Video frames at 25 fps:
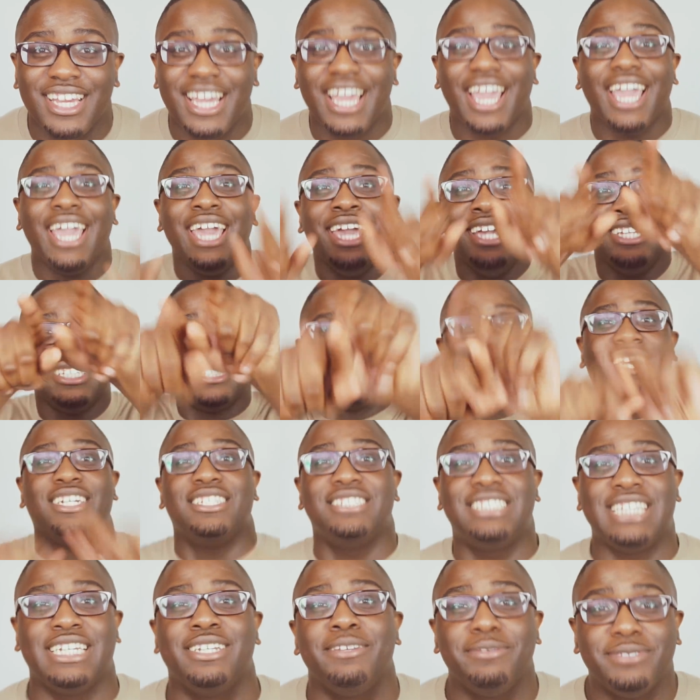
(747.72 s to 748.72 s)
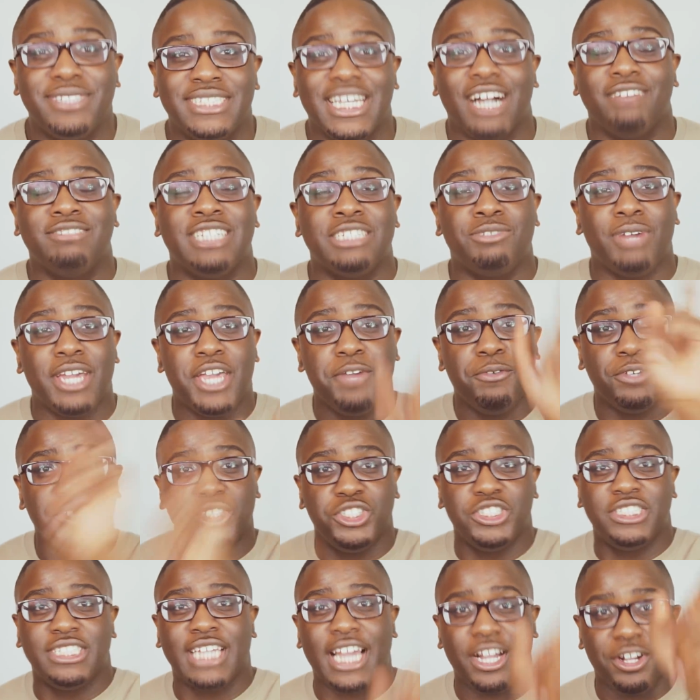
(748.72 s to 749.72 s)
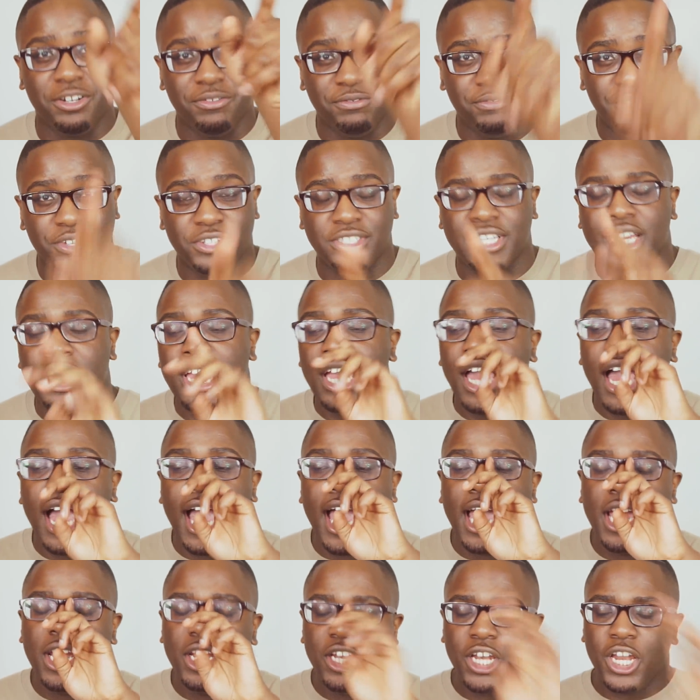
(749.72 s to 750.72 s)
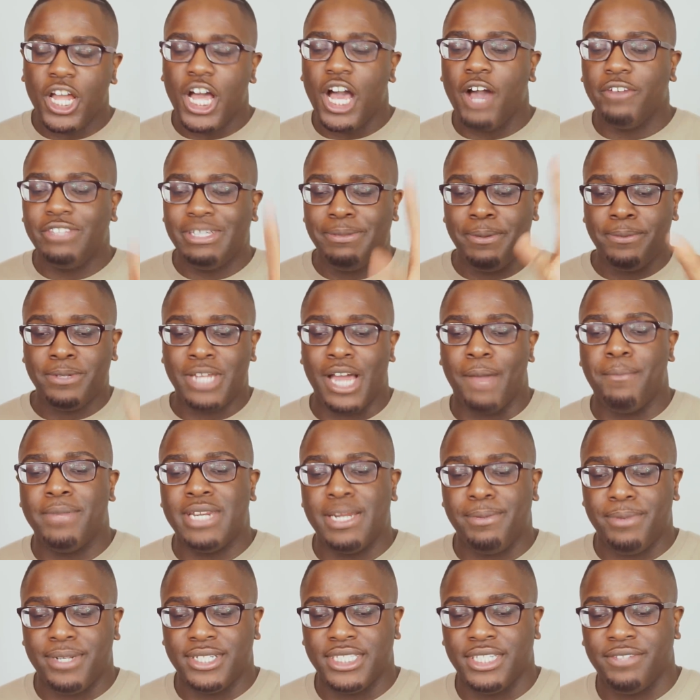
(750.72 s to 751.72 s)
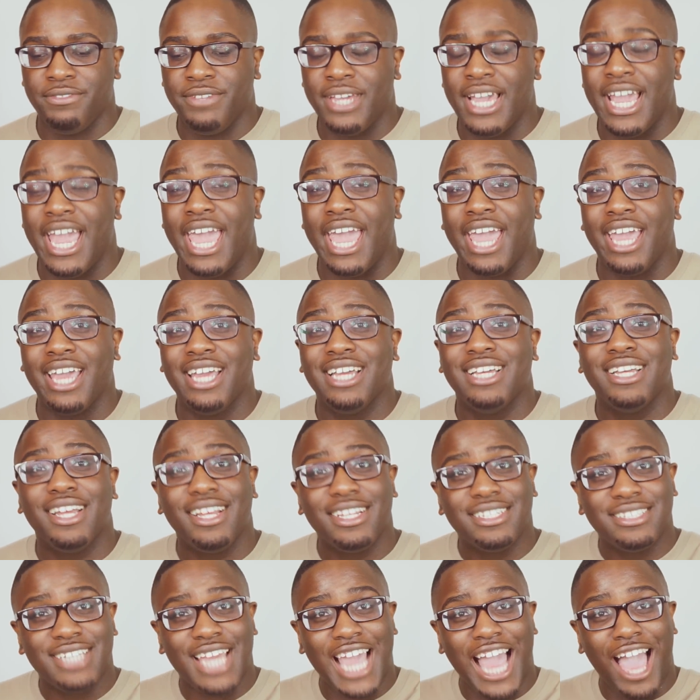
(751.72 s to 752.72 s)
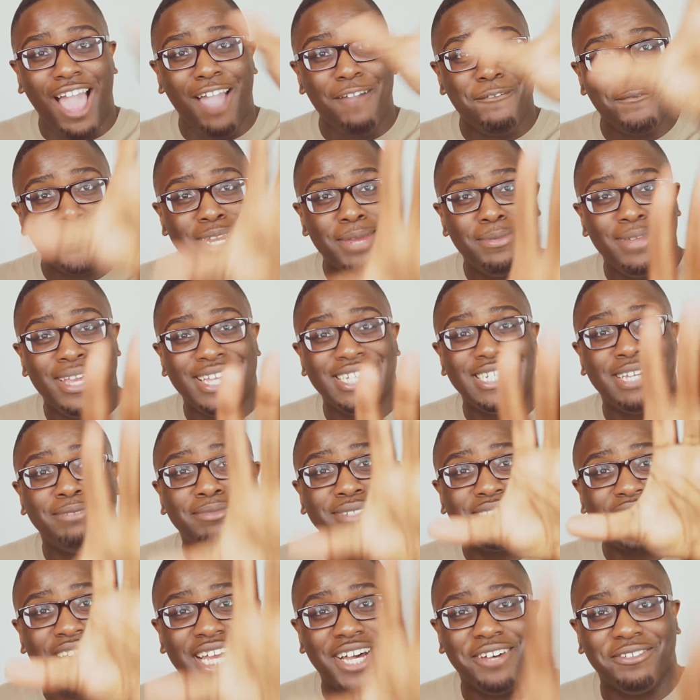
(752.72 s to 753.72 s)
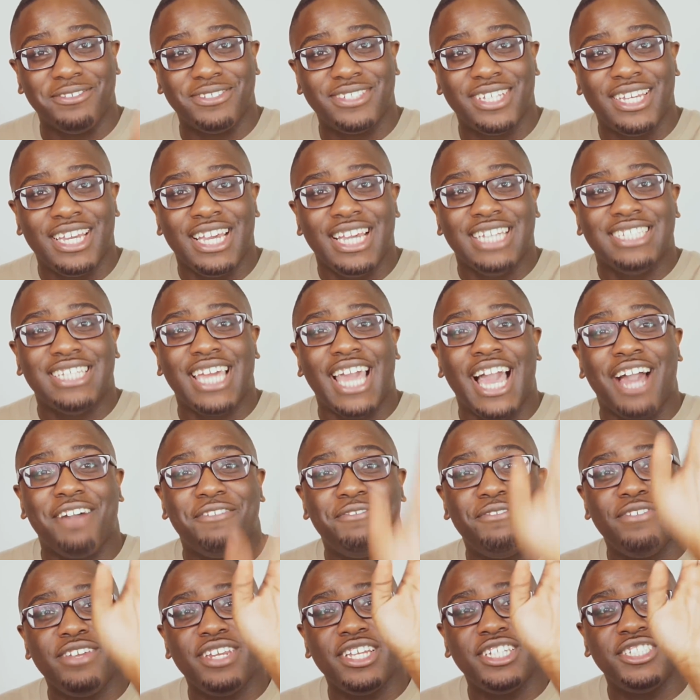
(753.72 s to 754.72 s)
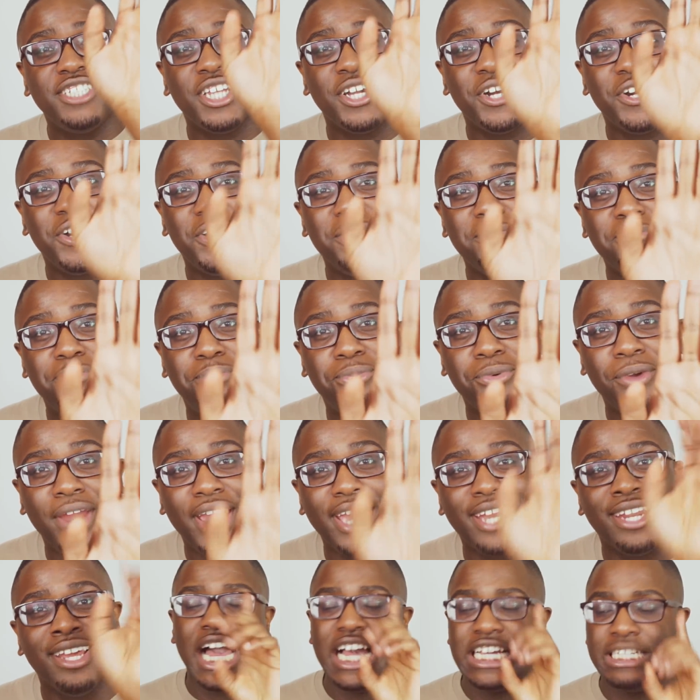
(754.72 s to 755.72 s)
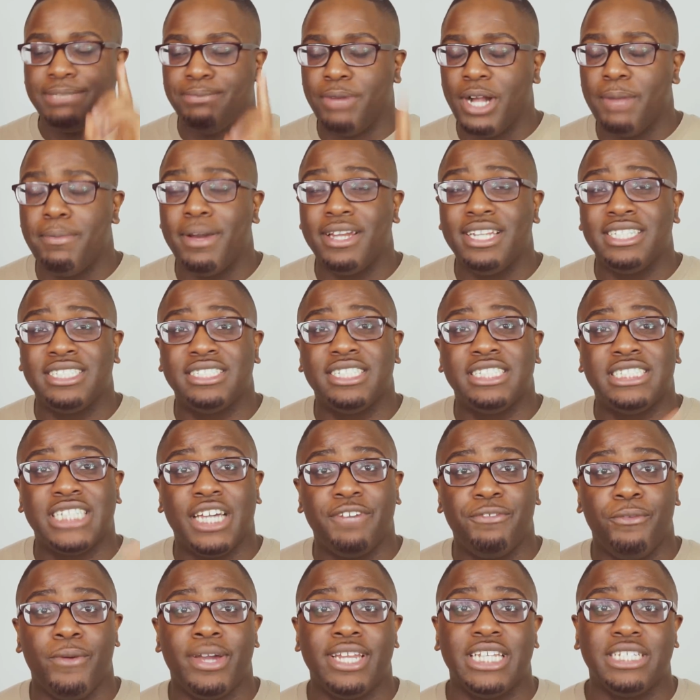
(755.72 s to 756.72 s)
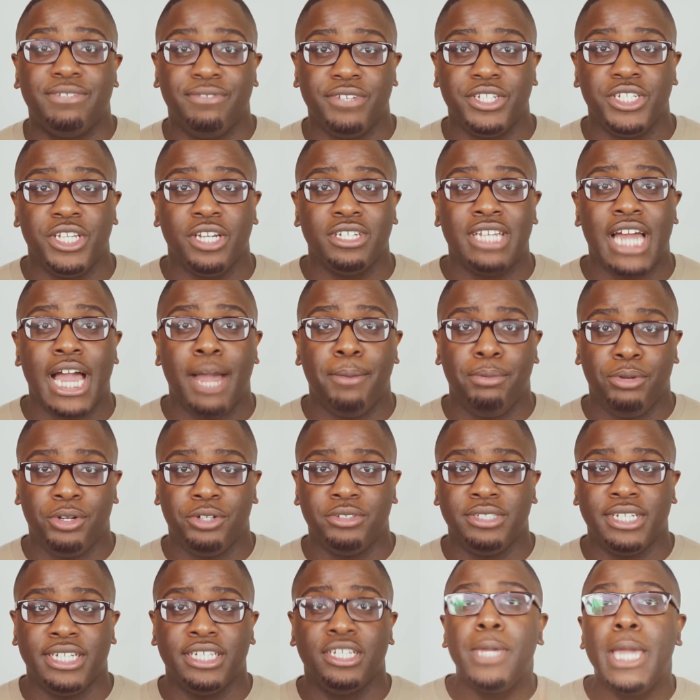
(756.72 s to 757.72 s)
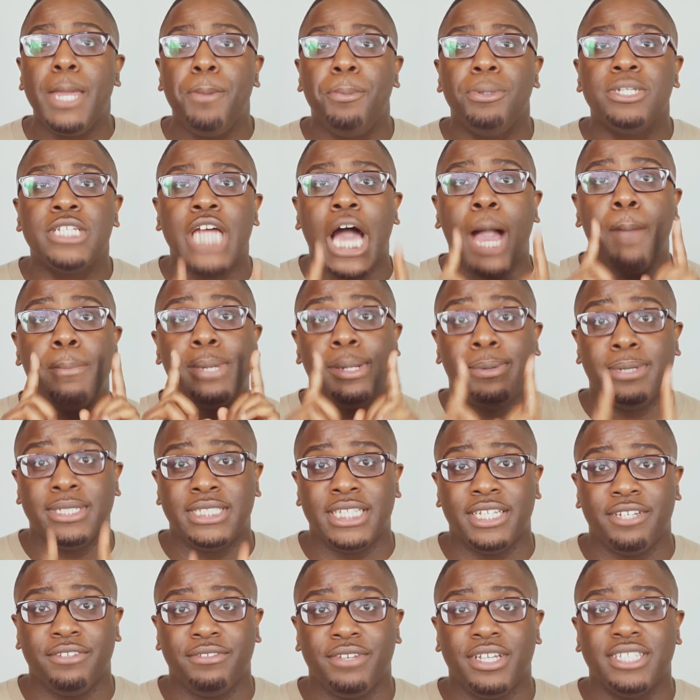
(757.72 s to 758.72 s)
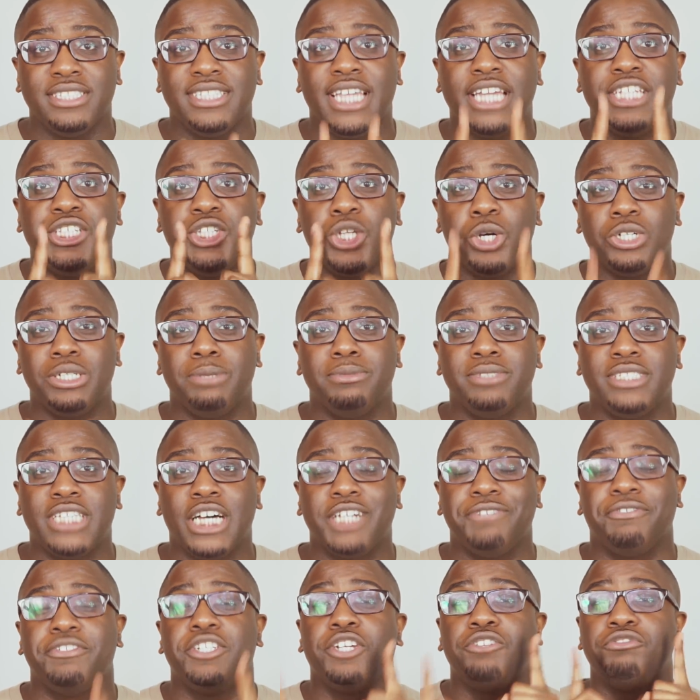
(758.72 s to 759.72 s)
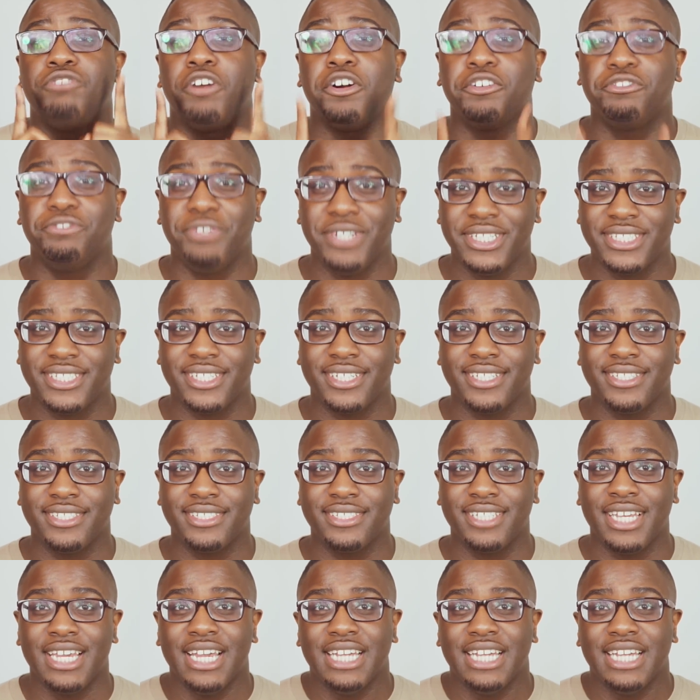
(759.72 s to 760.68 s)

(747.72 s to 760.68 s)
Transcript: He doesn't understand himself. That's why he wants you to get confused. A lot of people that are manipulative, yeah, they have manipulated themselves. They have finished their own brain. I spoke about this in the self-awareness video that I uploaded. People that are manipulative, they know themselves for the wrong reasons.